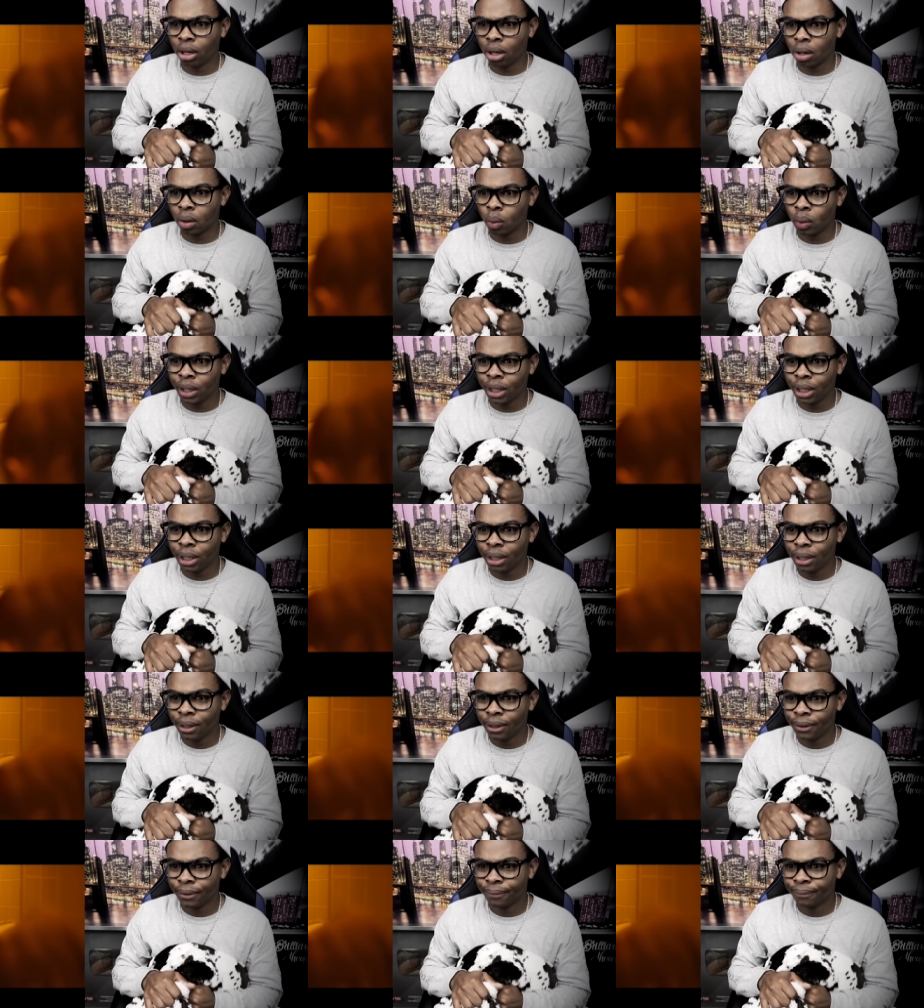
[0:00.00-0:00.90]
are we?
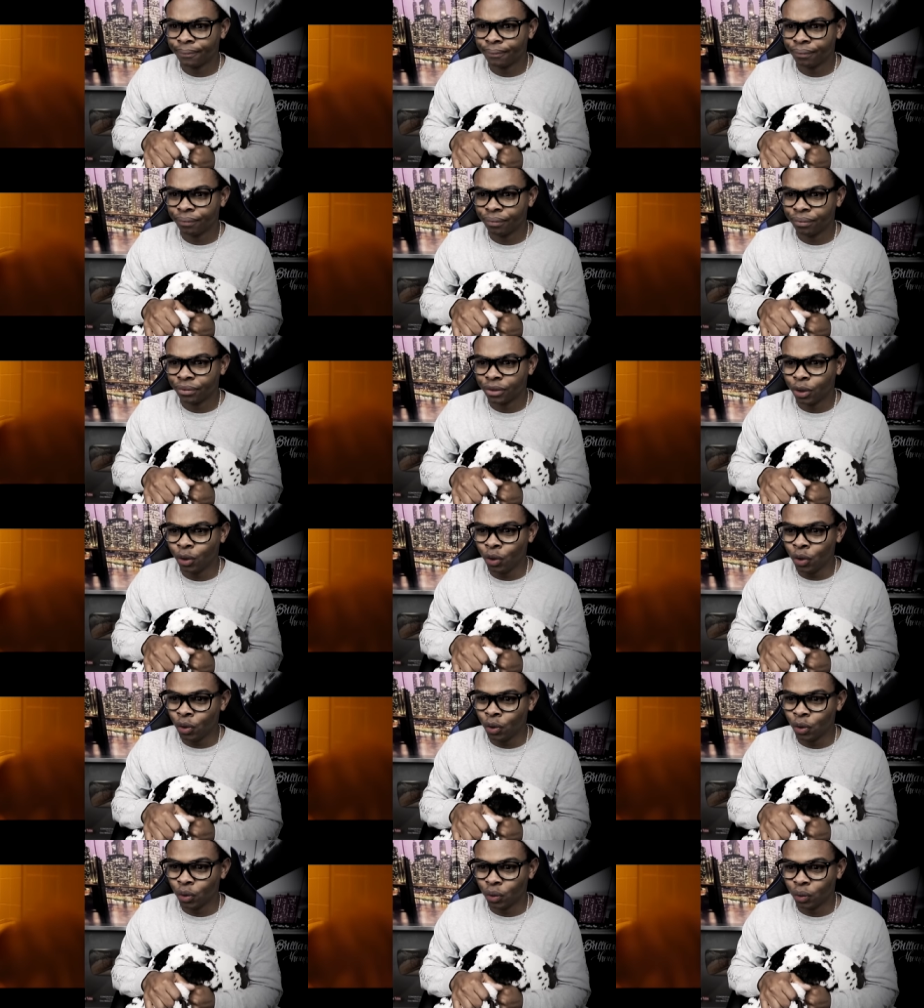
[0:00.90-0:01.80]

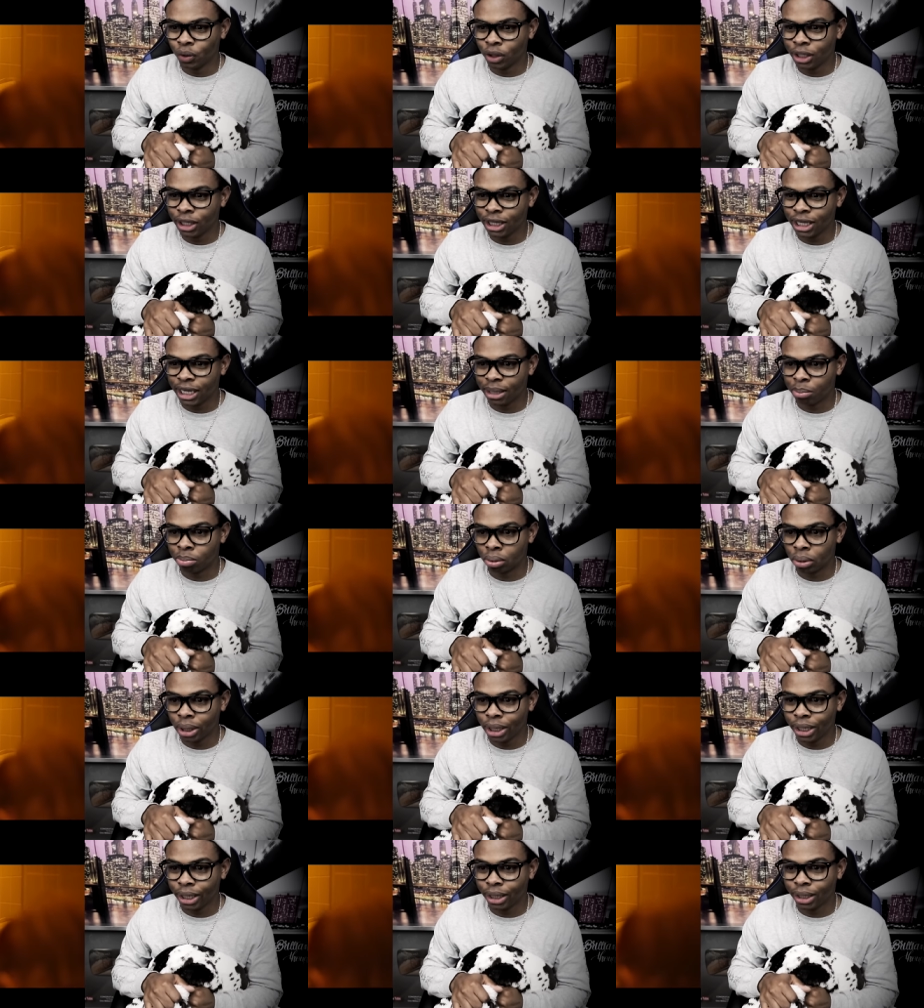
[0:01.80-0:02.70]
Ooh, look at that
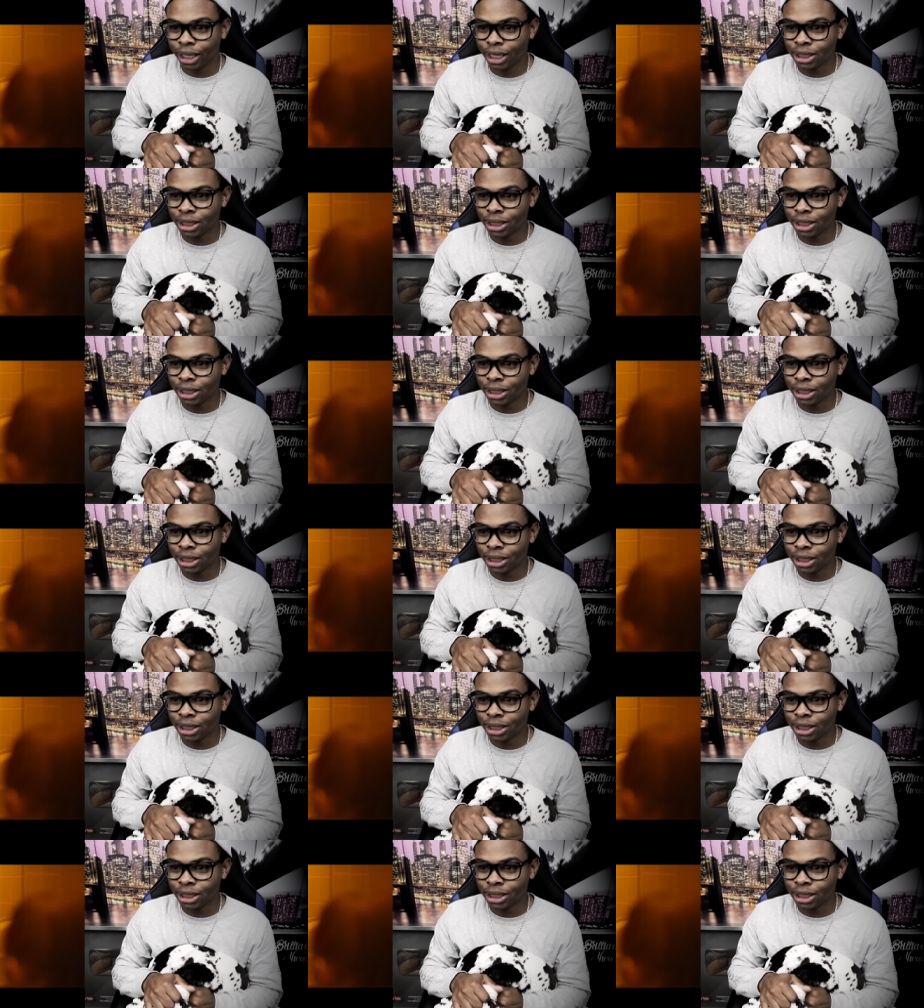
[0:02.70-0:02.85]
braid.